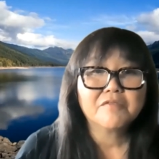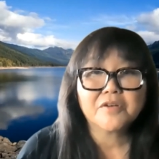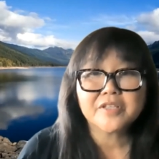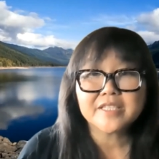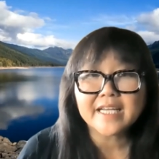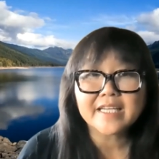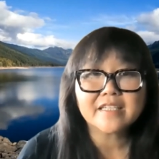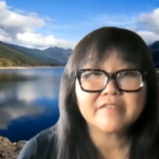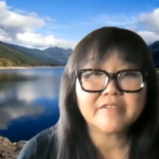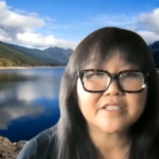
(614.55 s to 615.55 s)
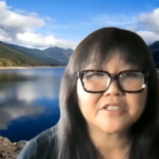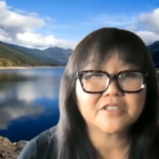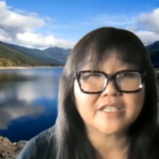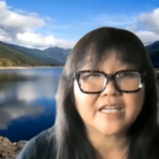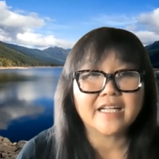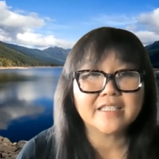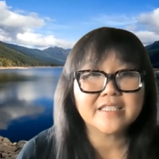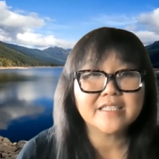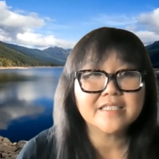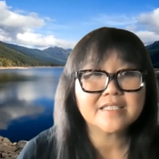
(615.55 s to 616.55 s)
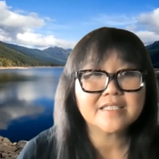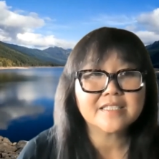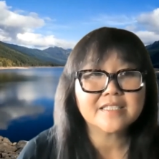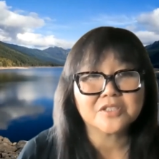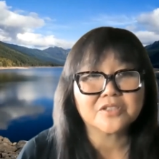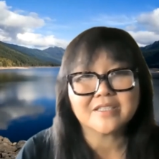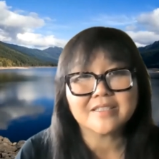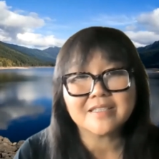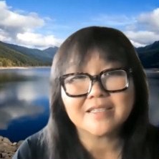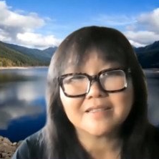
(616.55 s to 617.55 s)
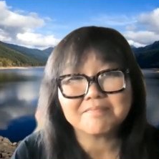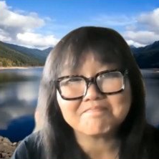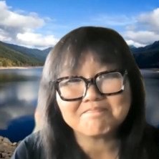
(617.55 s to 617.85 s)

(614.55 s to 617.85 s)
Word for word: for the negative externalities, which are the